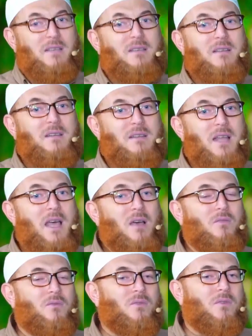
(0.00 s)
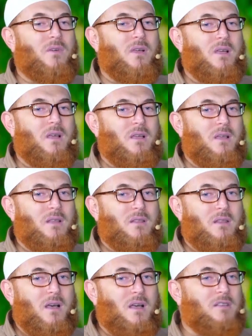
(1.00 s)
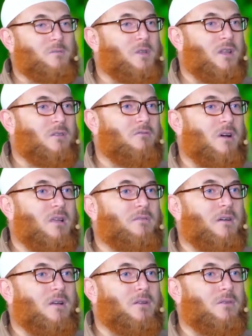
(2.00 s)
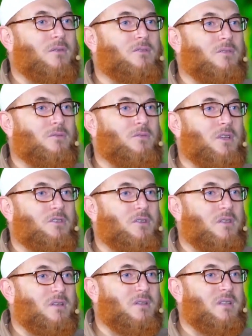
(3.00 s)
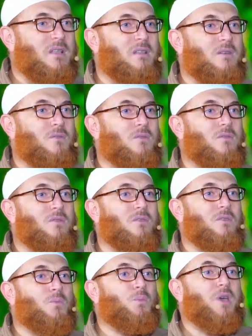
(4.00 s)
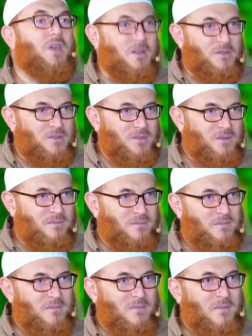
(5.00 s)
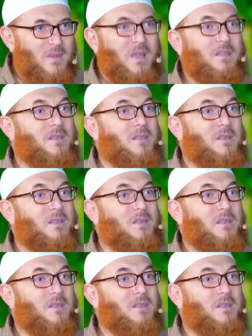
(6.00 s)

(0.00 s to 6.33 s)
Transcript: You see, now the husband and wife are closer to each other than their own parents mm.